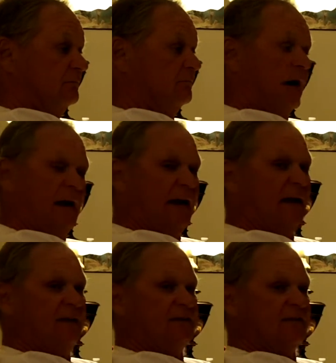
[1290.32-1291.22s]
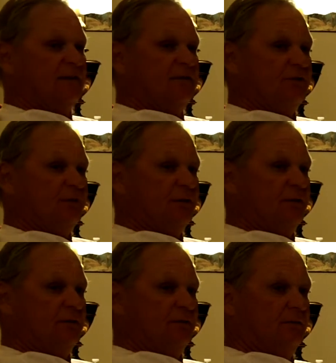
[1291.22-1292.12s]
my hands didn't do it.
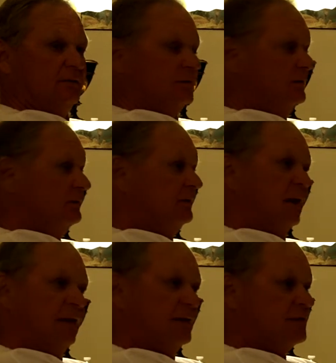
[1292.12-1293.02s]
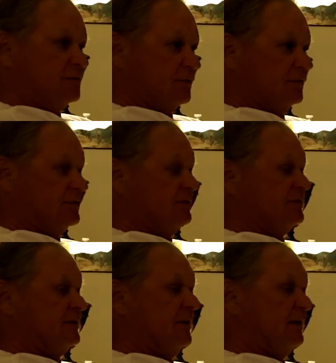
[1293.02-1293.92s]
None of the surgeons
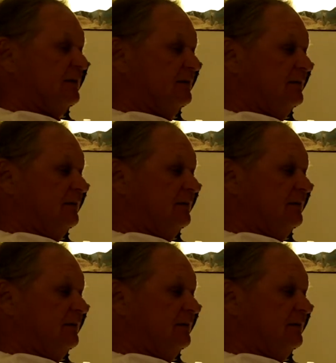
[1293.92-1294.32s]
did it.